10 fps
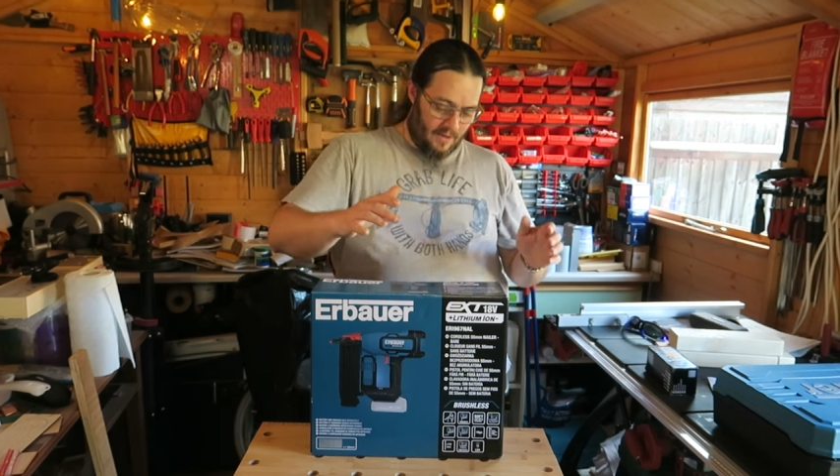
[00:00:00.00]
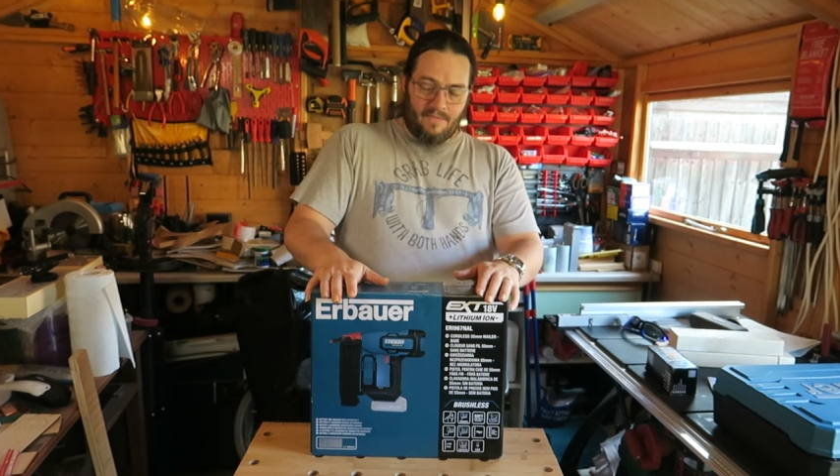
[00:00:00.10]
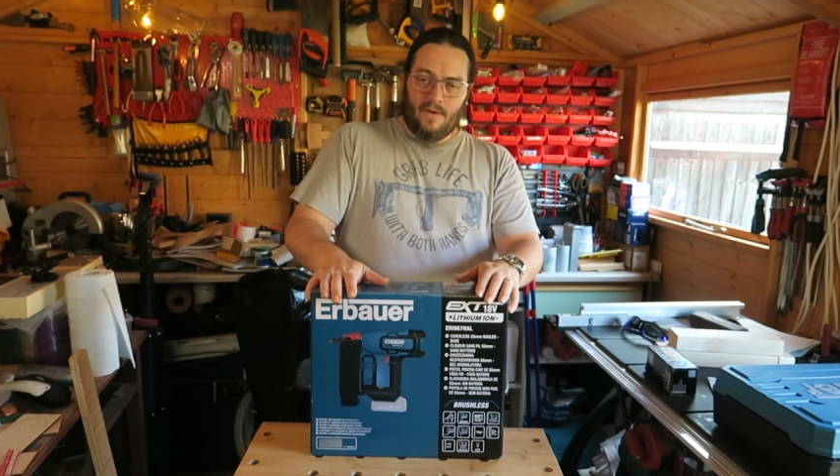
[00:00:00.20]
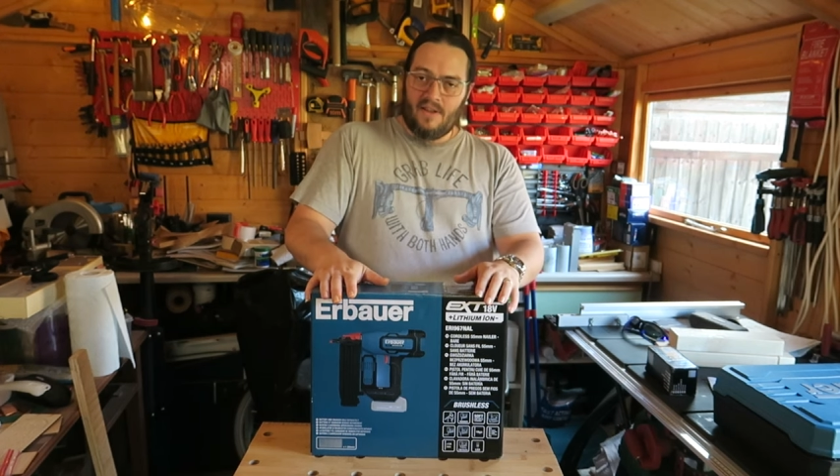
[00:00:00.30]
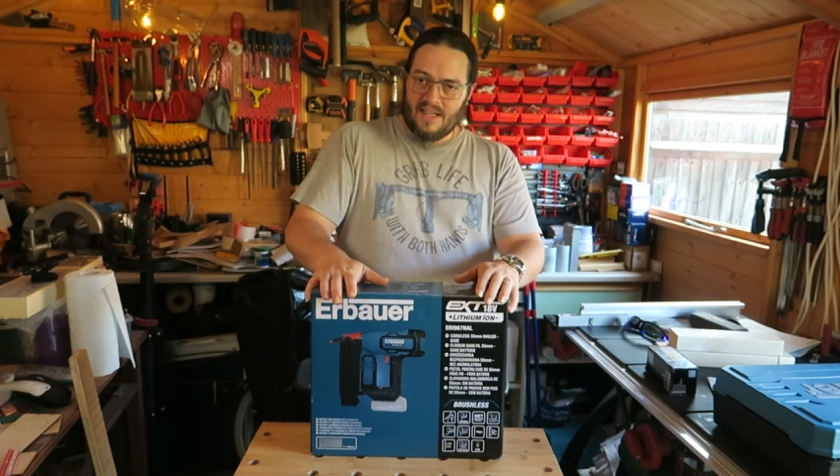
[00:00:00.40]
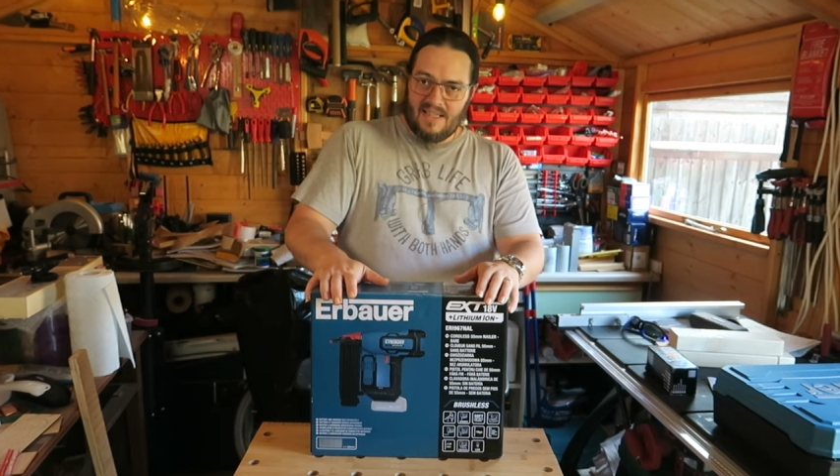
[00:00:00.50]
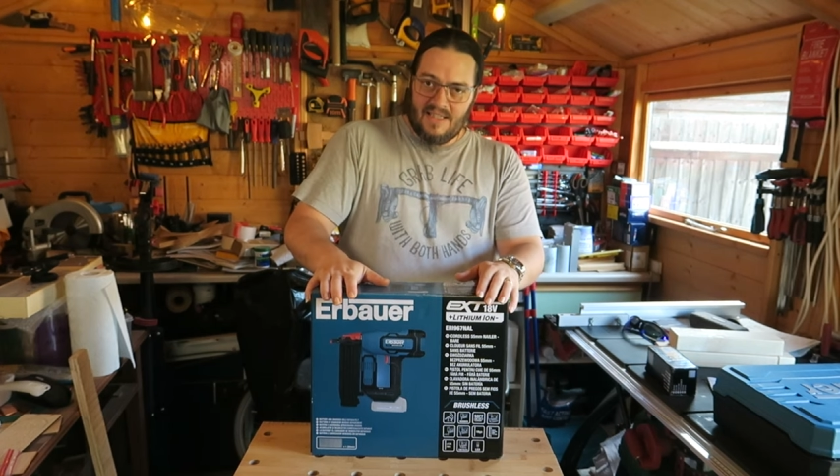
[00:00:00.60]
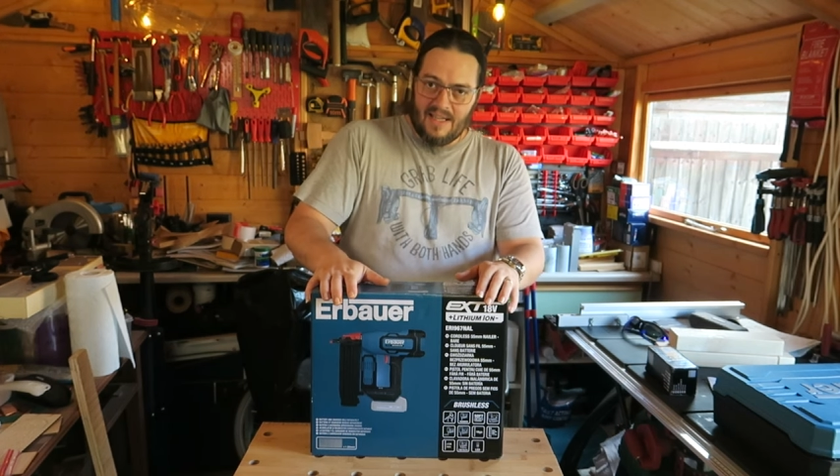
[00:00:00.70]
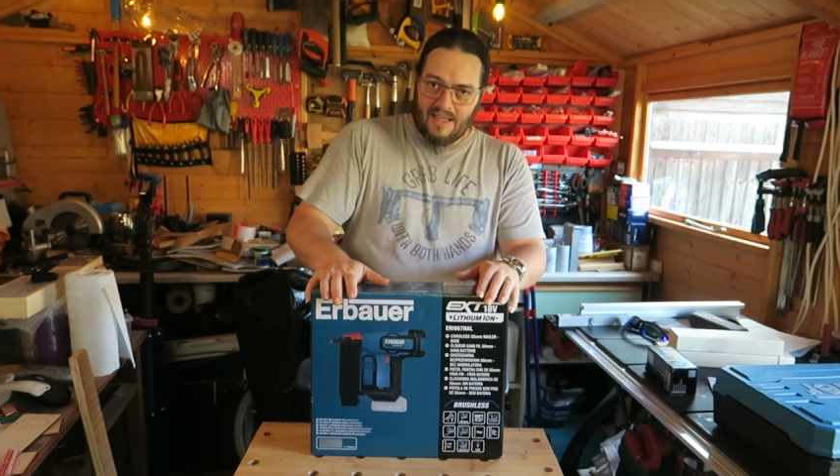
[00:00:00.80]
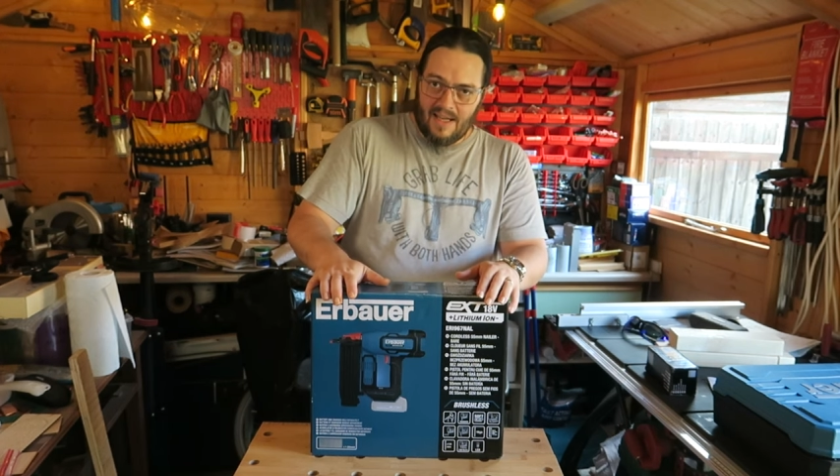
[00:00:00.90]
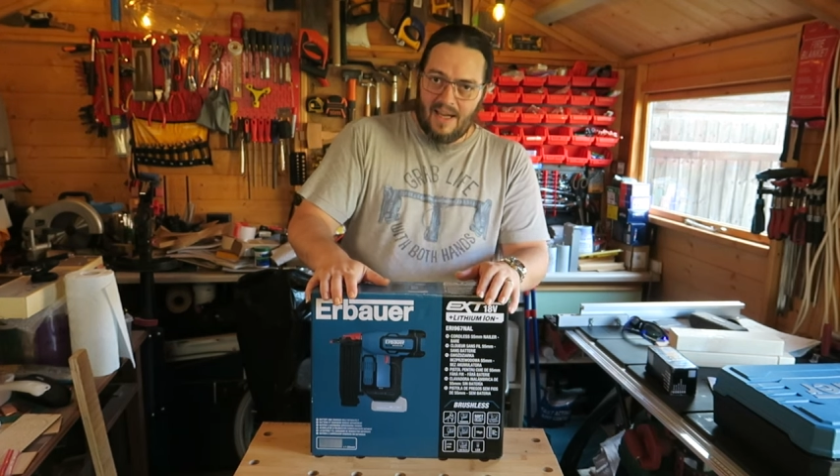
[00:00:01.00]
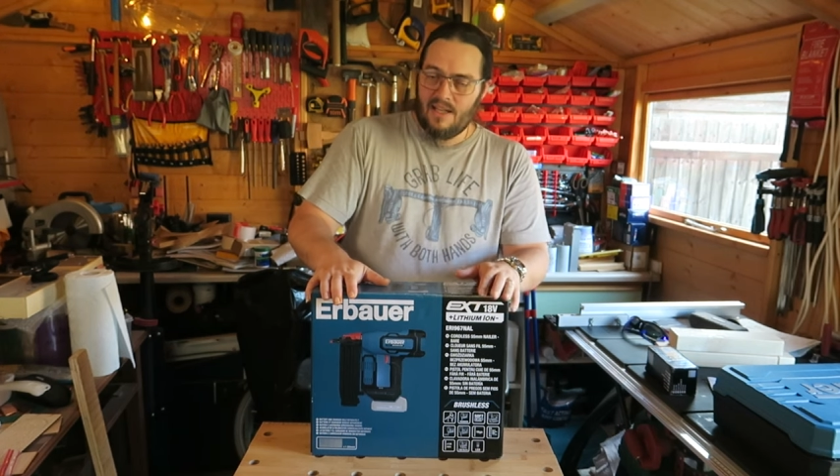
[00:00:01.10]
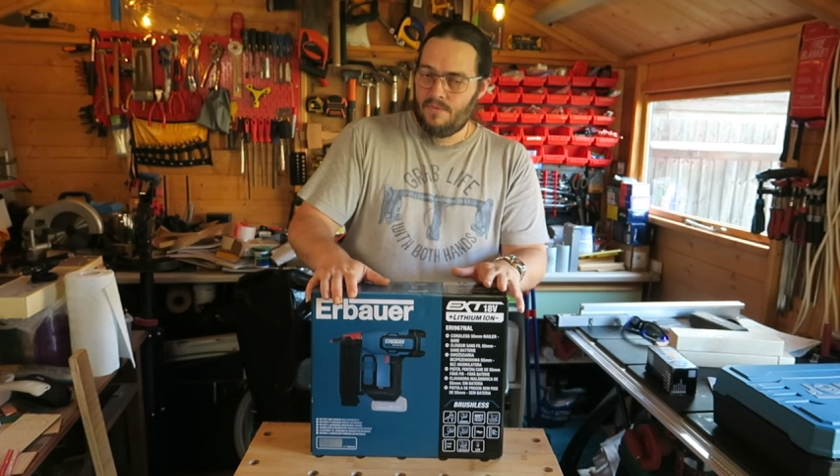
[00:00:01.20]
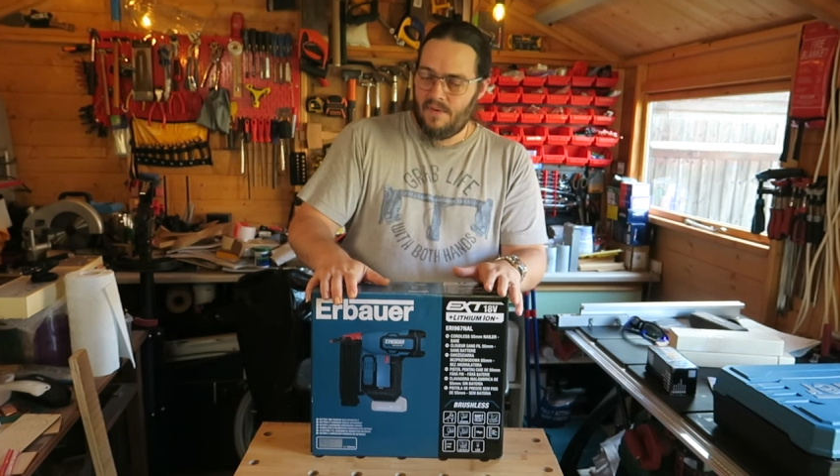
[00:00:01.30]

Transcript: It fires 18 gauge,